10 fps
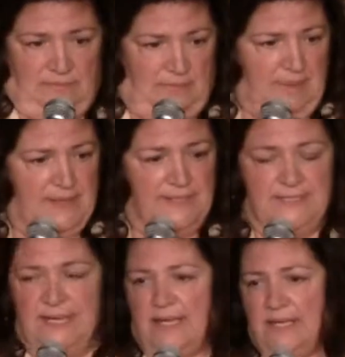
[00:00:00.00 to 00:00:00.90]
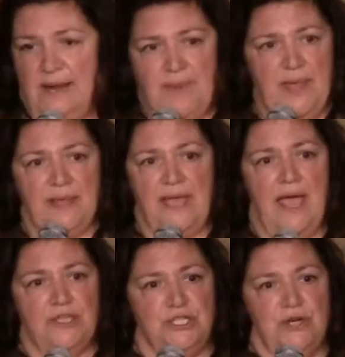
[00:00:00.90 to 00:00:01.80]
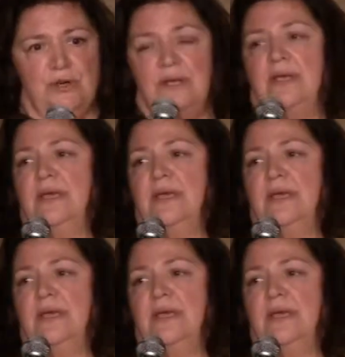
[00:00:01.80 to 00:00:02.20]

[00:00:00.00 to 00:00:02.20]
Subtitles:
I'm at the till, and I pay the cashier.